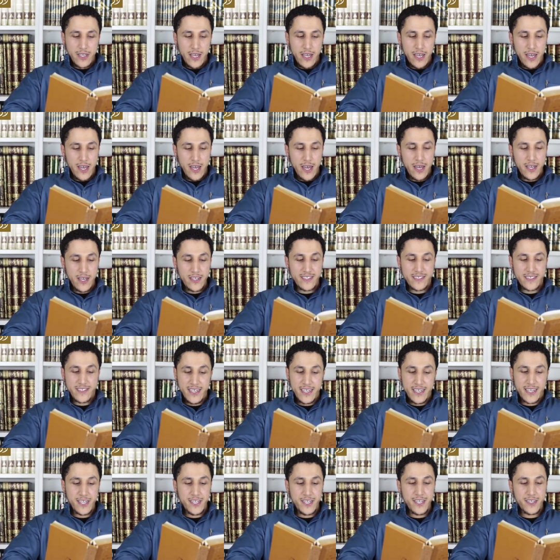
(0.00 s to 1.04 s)
uh,
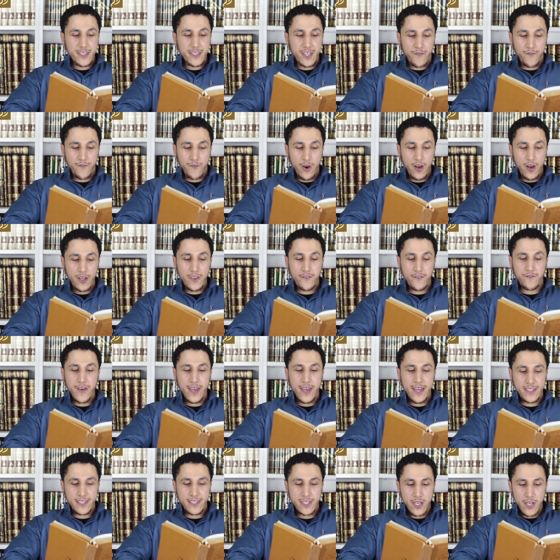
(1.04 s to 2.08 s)
seeking the, for the
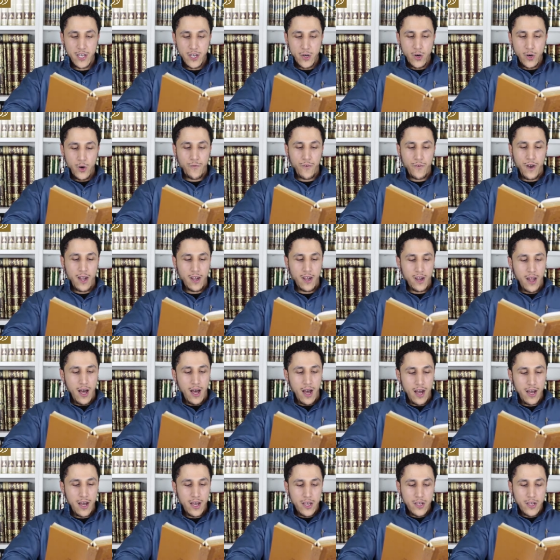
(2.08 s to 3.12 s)
face of
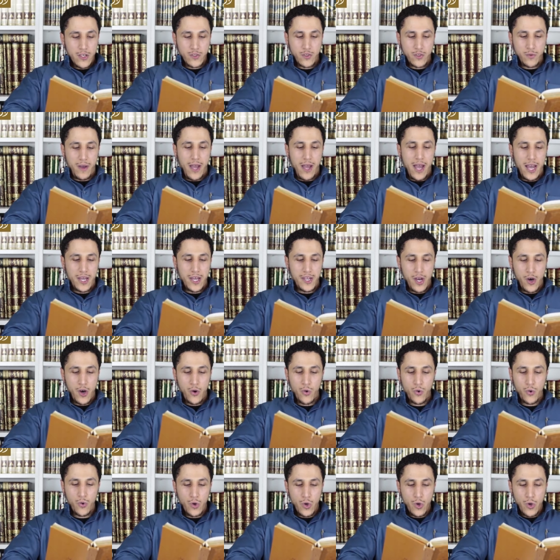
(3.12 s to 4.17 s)
Allah
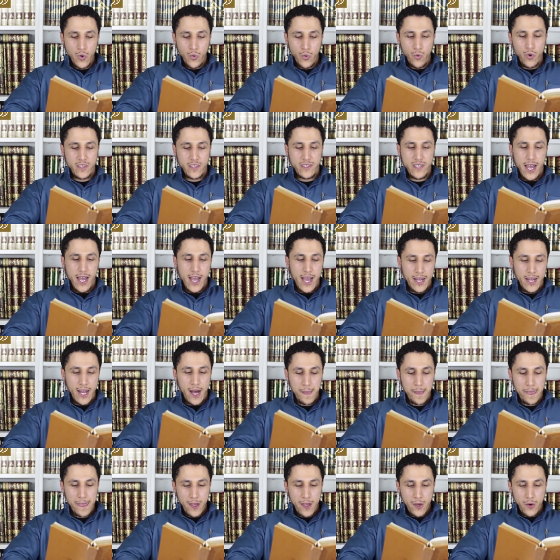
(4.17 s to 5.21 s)
subhanahu wa
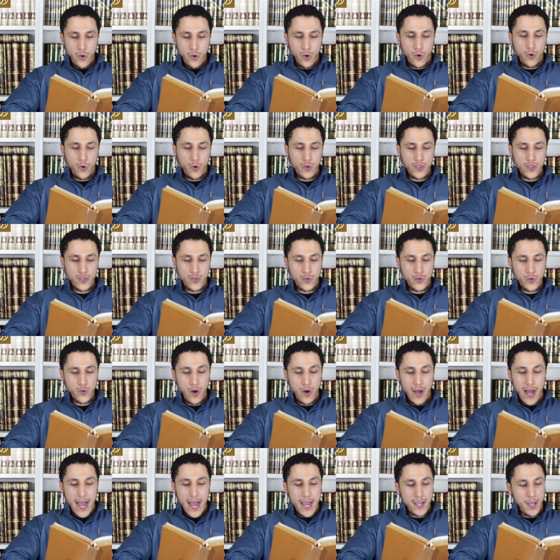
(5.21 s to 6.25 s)
ta'ala. According
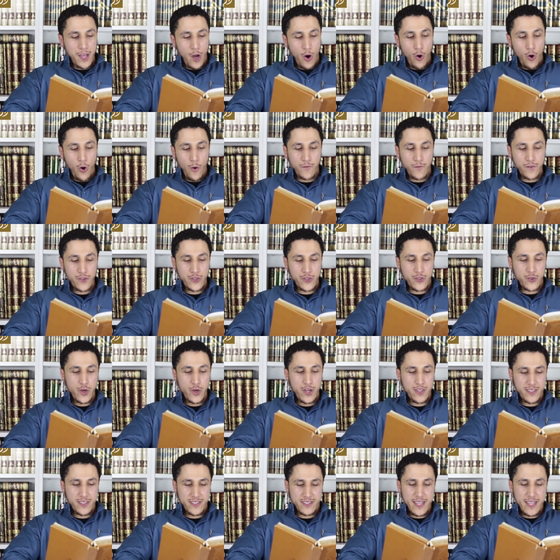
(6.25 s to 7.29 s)
to either of the
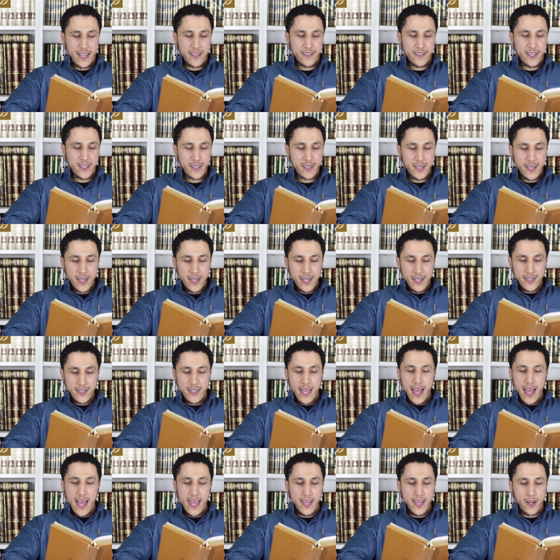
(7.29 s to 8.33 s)
two understanding,
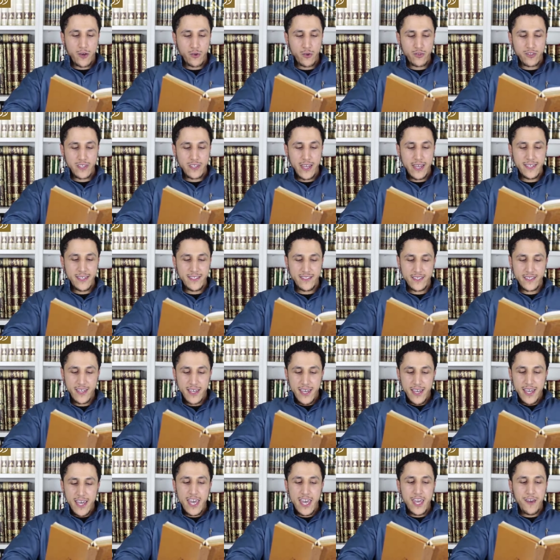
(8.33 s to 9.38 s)
the ayah contains
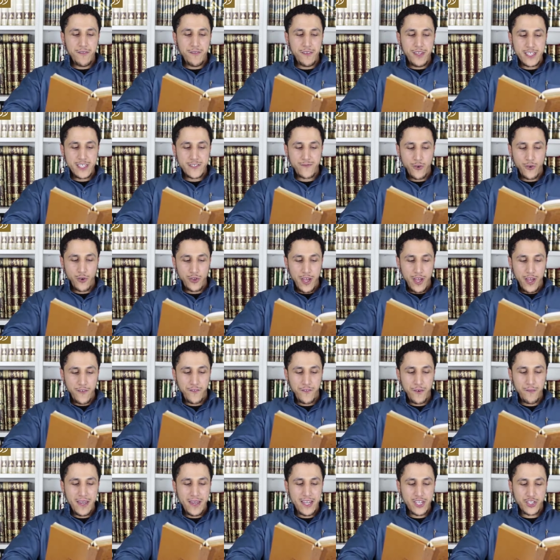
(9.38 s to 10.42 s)
evidence for the
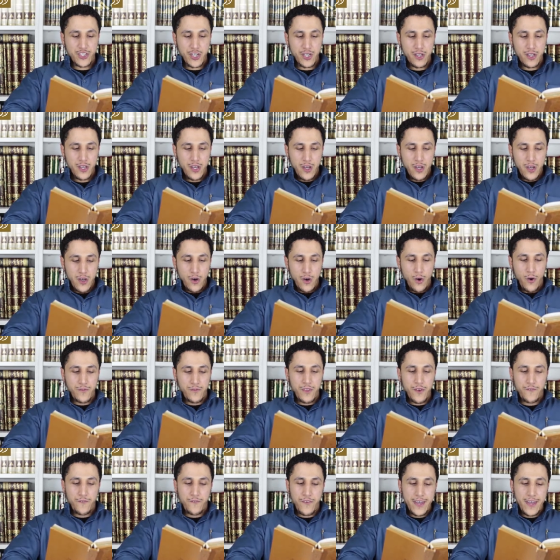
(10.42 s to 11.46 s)
affirmation
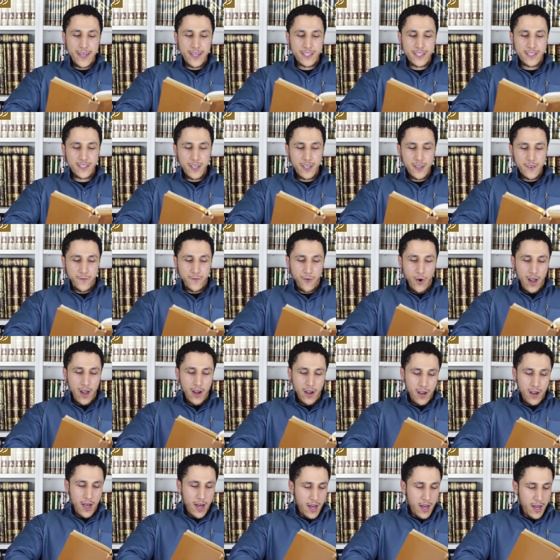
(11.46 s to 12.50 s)
of the face for
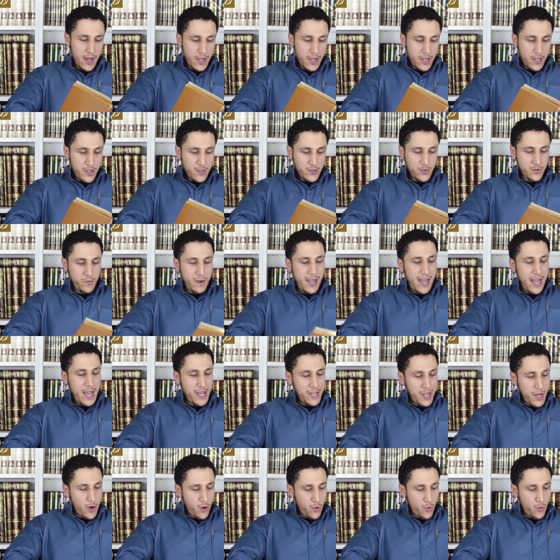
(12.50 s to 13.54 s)
Allah
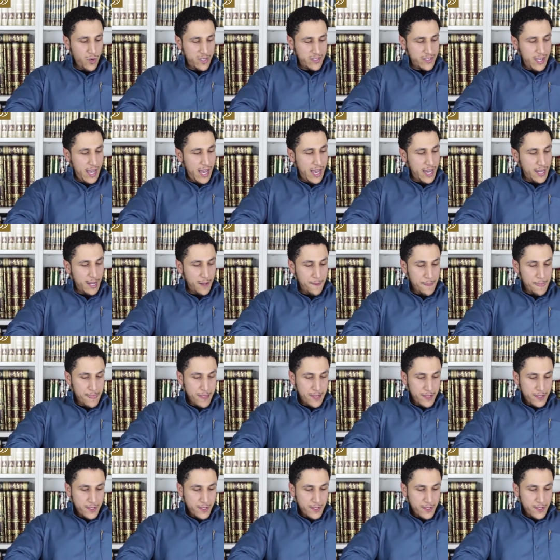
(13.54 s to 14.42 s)
subhanahu wa ta'ala.